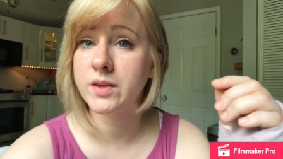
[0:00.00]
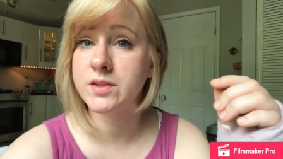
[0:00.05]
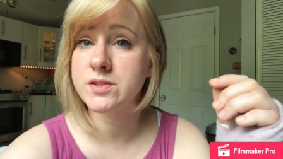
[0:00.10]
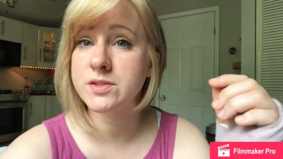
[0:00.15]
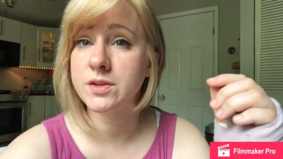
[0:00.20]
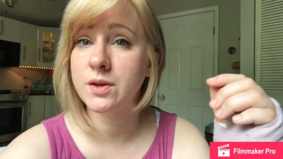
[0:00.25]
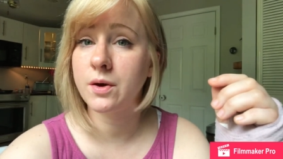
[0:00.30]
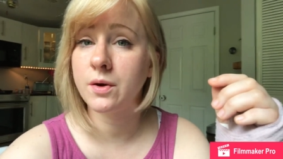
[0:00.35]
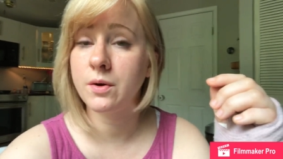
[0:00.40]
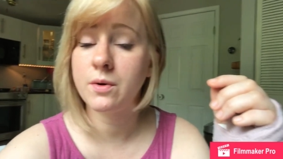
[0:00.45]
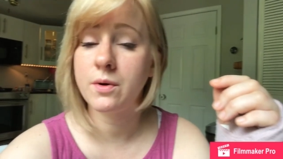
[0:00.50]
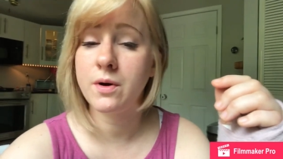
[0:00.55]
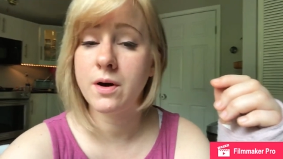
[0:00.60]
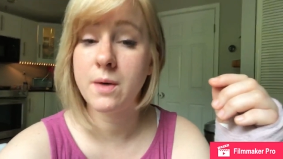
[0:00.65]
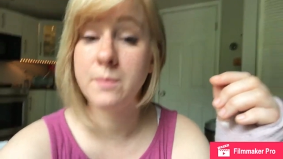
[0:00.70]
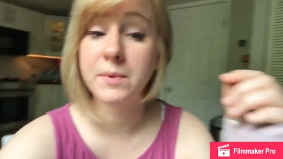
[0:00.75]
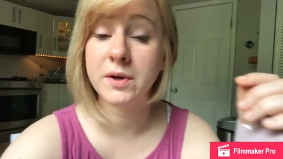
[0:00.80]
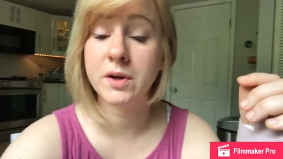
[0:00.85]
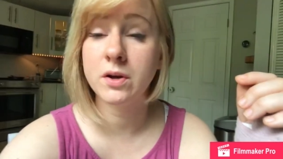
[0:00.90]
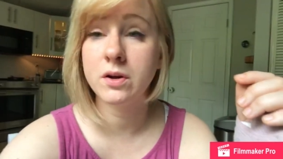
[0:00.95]
So
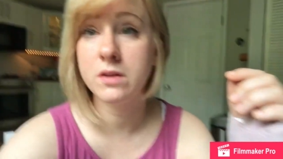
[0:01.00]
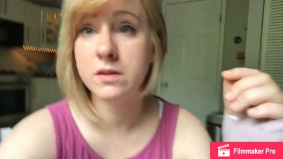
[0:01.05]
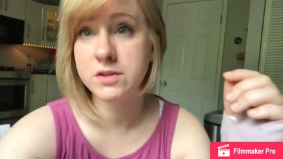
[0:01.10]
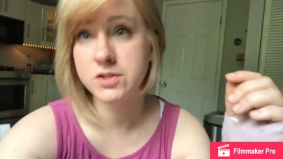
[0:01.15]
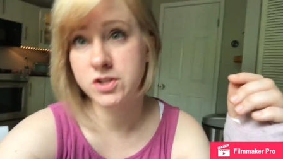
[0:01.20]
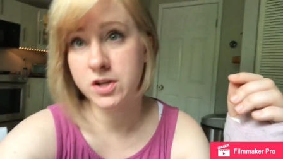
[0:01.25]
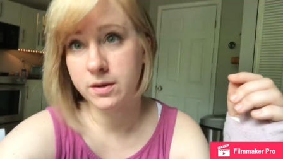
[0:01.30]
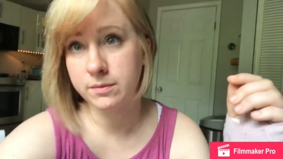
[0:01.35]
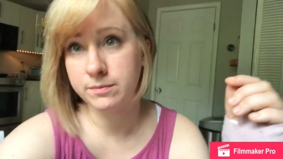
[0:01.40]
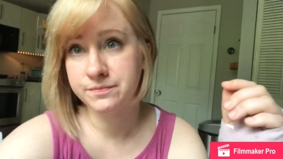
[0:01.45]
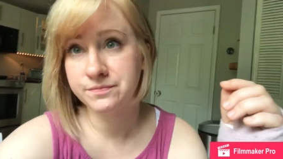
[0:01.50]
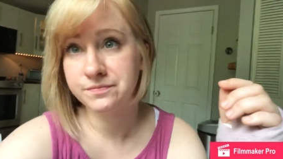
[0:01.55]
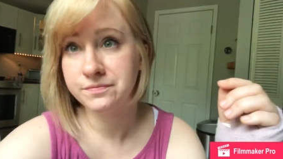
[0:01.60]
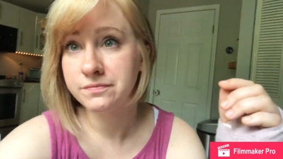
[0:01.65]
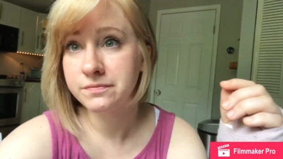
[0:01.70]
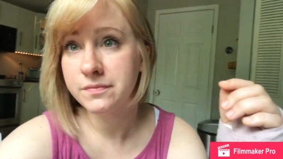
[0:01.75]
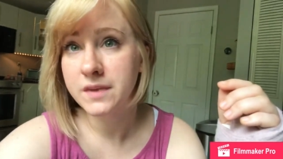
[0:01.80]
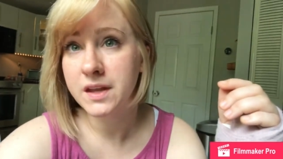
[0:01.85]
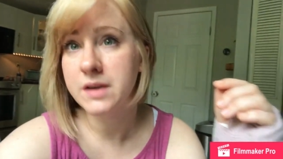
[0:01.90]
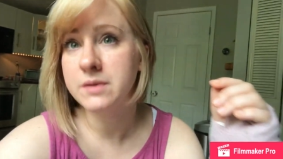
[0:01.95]
I'm gonna go to the gym.
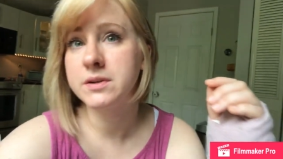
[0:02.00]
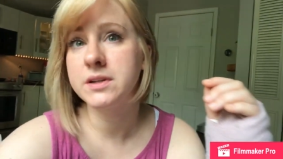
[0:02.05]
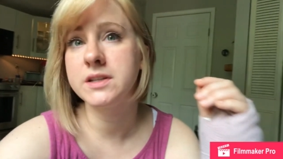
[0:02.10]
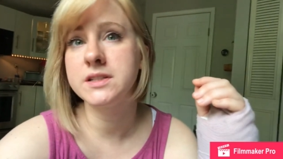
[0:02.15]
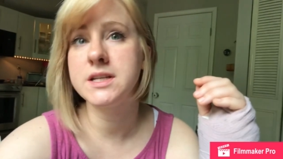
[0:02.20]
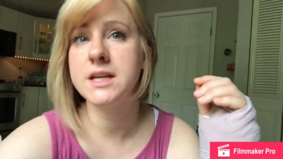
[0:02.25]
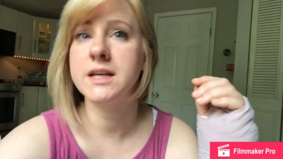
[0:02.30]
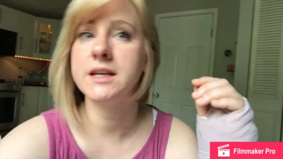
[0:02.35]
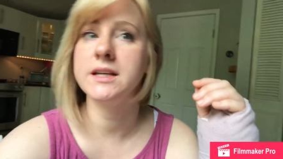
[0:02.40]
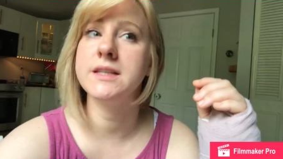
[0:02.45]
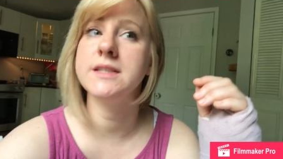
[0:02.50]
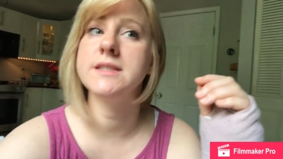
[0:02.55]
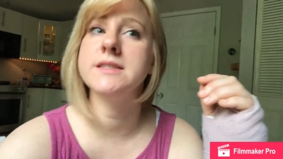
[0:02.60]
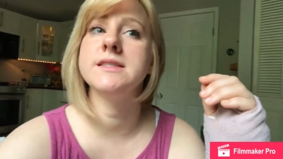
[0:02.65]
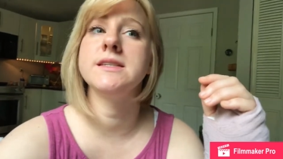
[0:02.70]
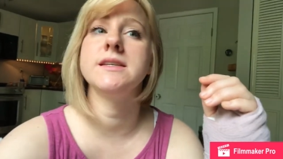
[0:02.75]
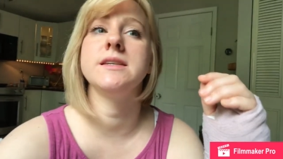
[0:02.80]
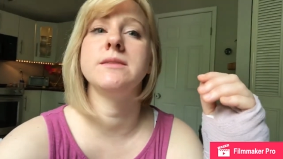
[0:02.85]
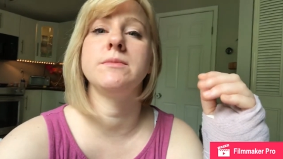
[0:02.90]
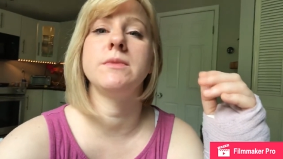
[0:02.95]
I'm gonna take it
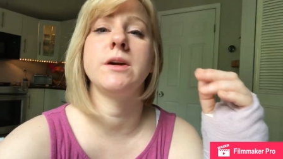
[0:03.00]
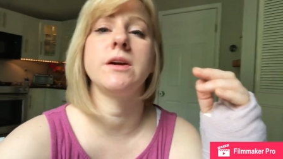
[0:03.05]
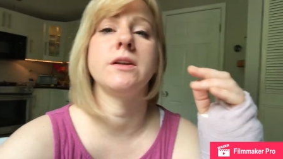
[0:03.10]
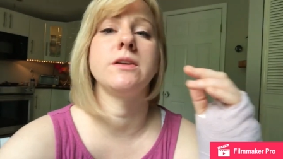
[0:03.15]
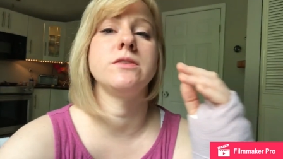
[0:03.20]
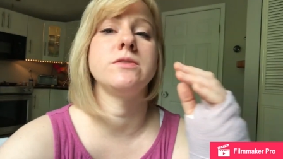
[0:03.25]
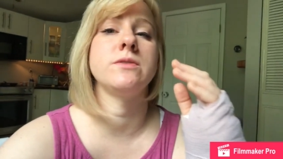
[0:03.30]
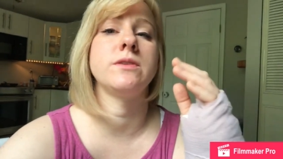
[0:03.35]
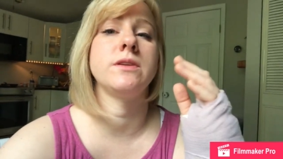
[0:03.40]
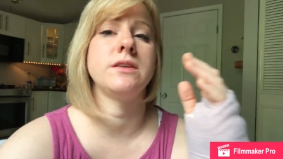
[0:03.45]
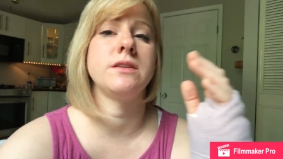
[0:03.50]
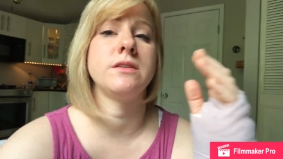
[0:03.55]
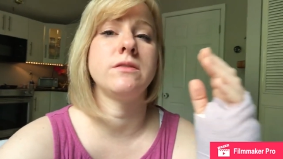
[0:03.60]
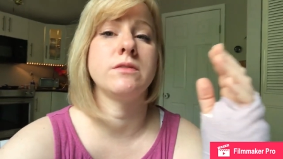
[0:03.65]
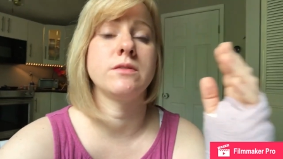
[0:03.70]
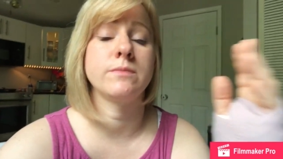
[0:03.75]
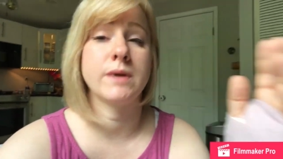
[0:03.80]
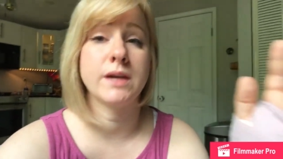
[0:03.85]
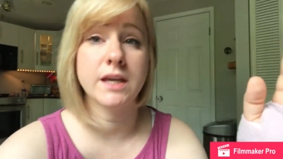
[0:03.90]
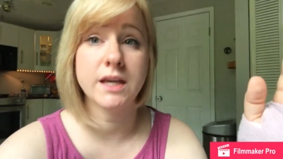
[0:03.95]
easy. I'm not gonna do anything
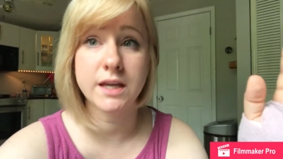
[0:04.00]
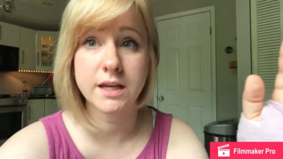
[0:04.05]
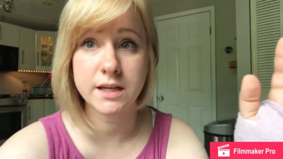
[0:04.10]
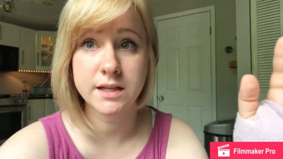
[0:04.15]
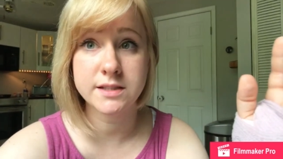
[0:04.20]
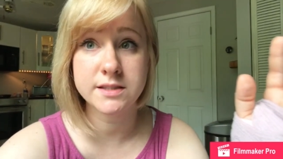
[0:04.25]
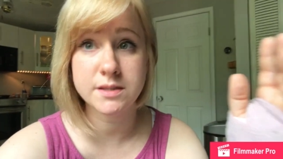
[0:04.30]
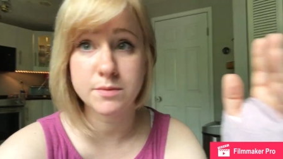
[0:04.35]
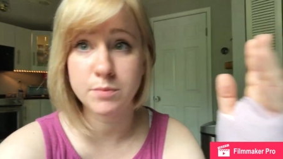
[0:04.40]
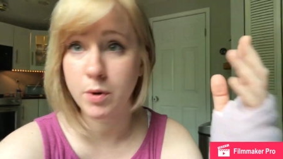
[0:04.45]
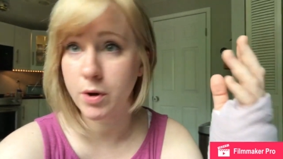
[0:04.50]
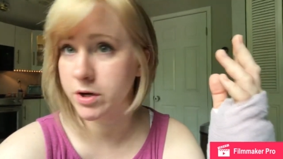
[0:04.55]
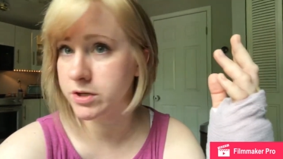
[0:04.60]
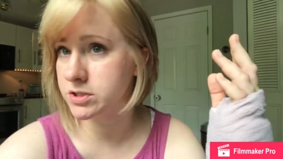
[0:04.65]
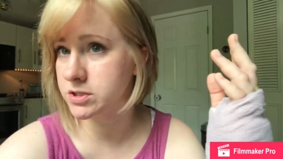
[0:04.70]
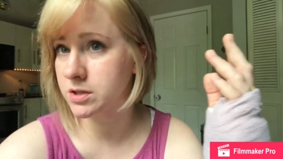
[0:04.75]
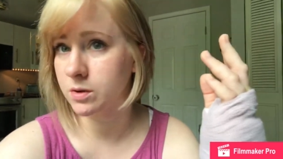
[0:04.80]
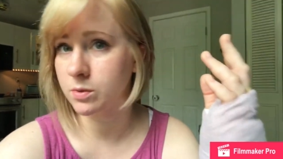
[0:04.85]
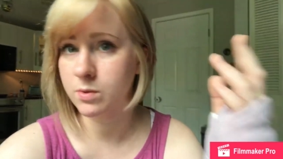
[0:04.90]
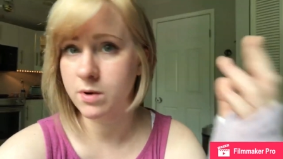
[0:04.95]
with my hands. I'm probably
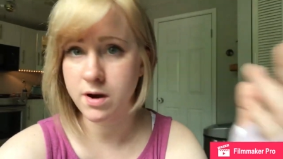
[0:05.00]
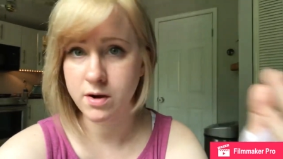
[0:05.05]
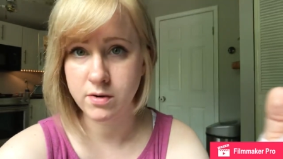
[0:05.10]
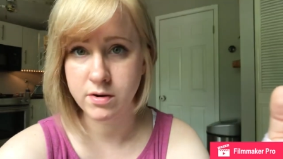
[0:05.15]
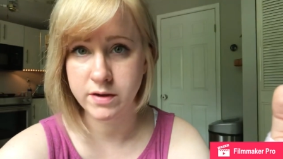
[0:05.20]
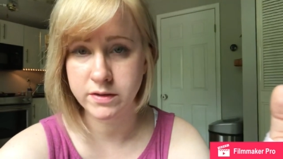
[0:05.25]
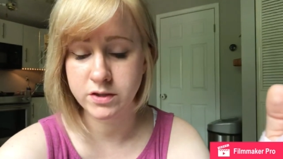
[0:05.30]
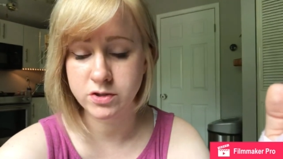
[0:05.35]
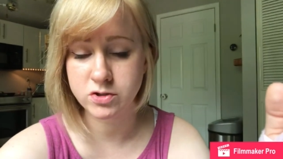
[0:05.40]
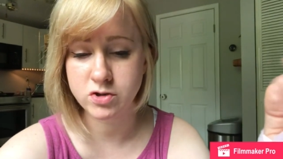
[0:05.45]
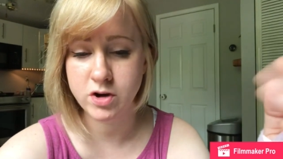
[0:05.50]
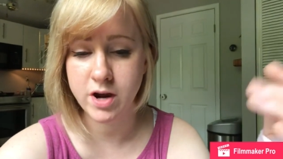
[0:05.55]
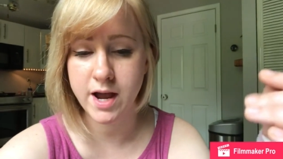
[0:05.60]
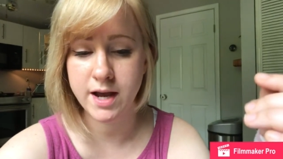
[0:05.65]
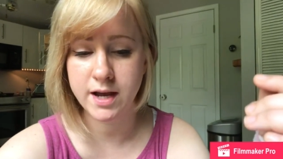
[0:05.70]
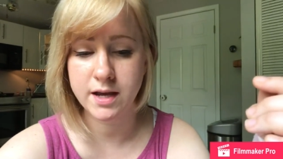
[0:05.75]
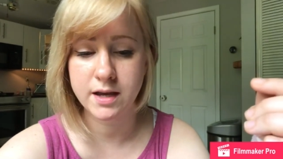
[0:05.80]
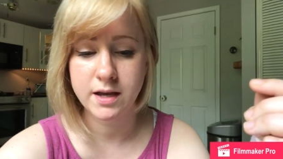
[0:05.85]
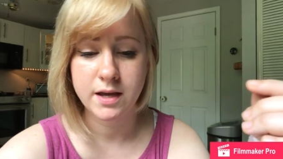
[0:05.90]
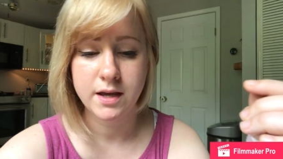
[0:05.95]
just gonna walk around the
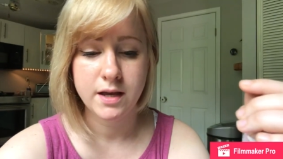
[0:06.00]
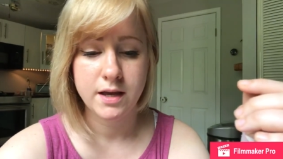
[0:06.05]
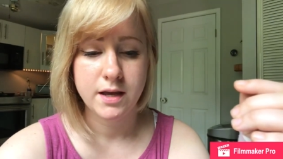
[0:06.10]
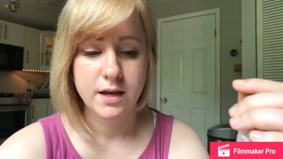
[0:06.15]
track,